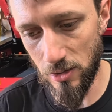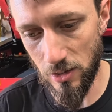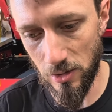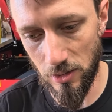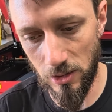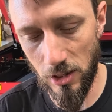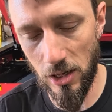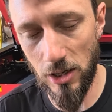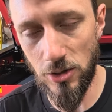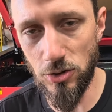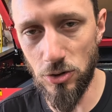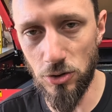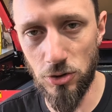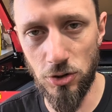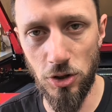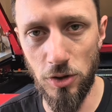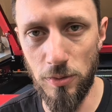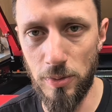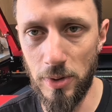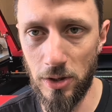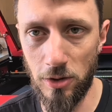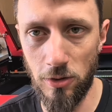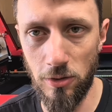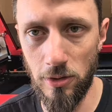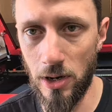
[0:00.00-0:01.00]
laser
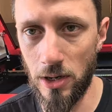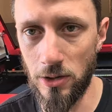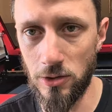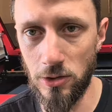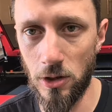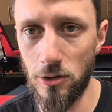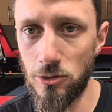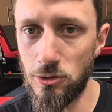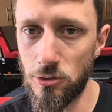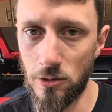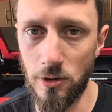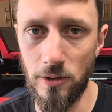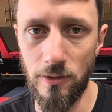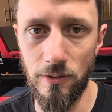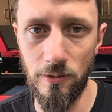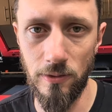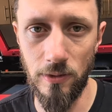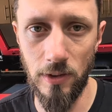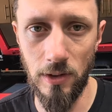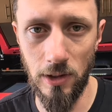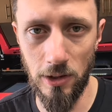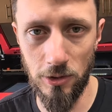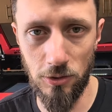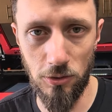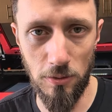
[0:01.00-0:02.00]
tube, it creates all sort of
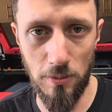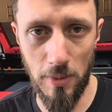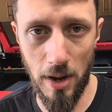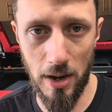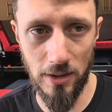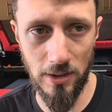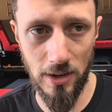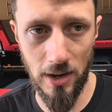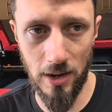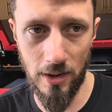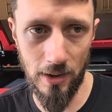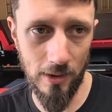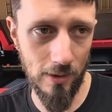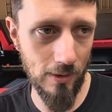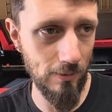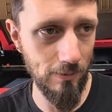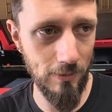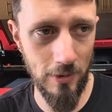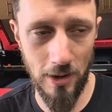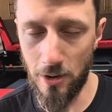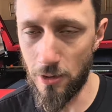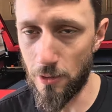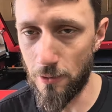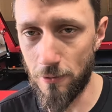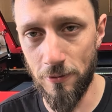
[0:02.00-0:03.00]
electromagnetic
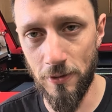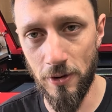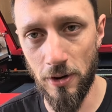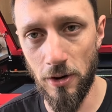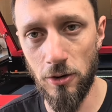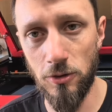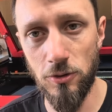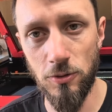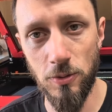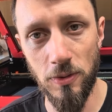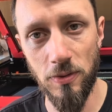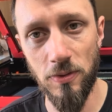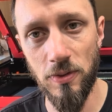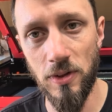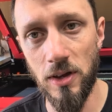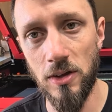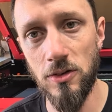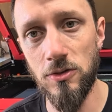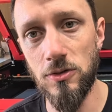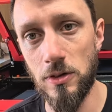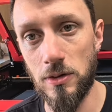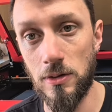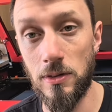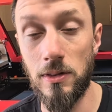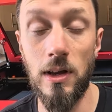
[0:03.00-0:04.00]
interference with
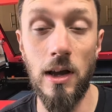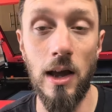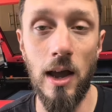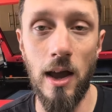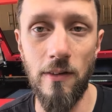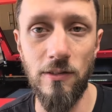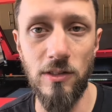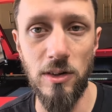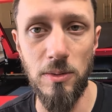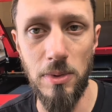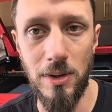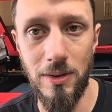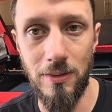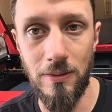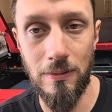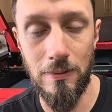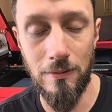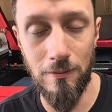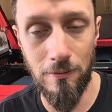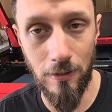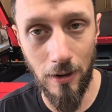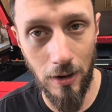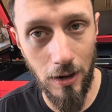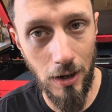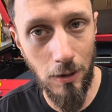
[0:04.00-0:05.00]
things, so they have to be
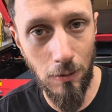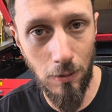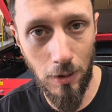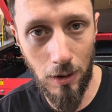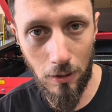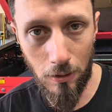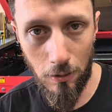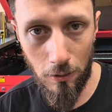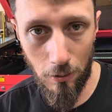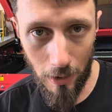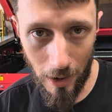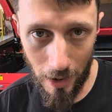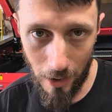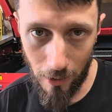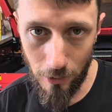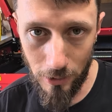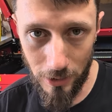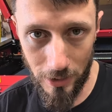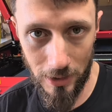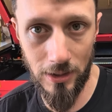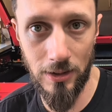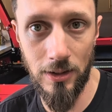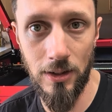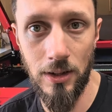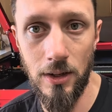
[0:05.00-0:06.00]
very well
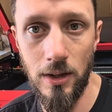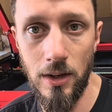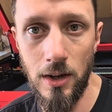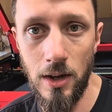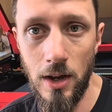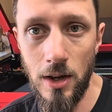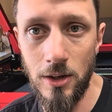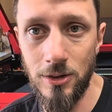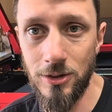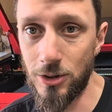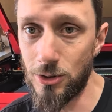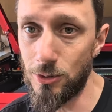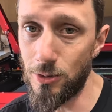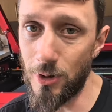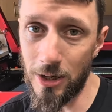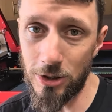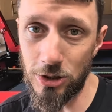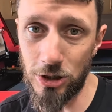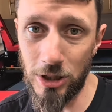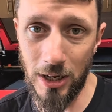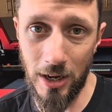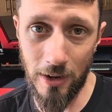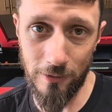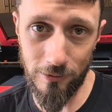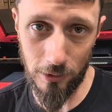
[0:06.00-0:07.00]
grounded. So you
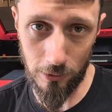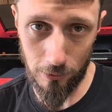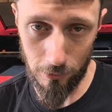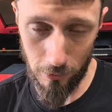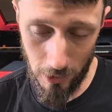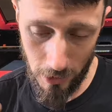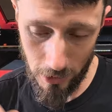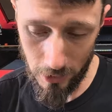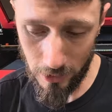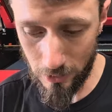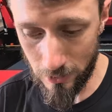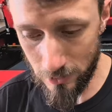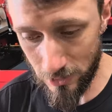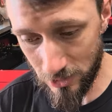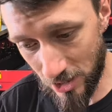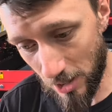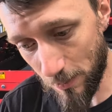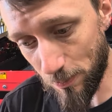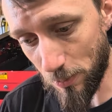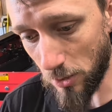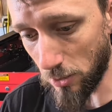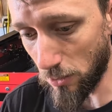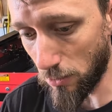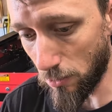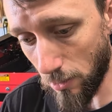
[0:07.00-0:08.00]
actually have to run
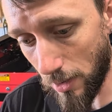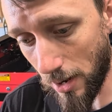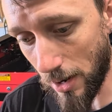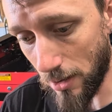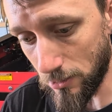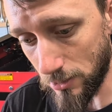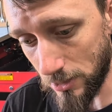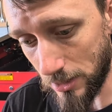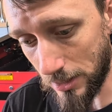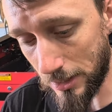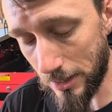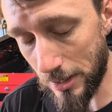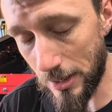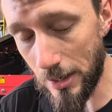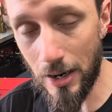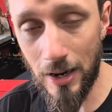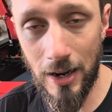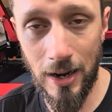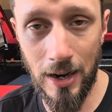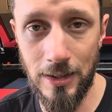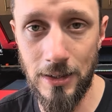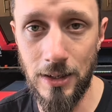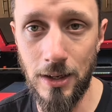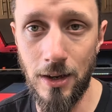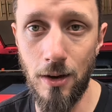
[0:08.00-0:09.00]
separate grounding, and I
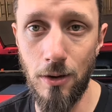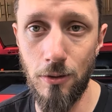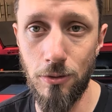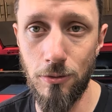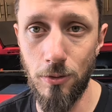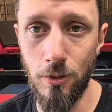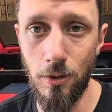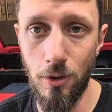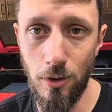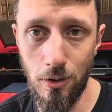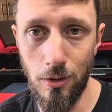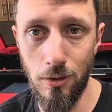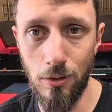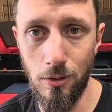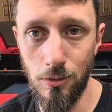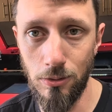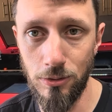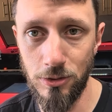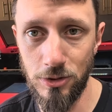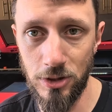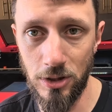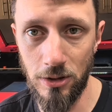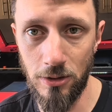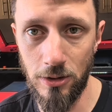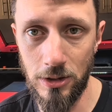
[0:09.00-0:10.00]
had to go through a whole
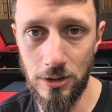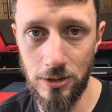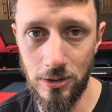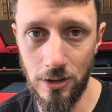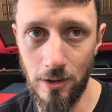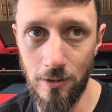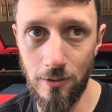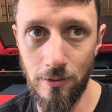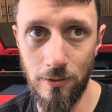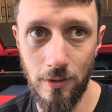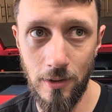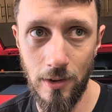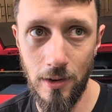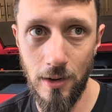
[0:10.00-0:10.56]
series of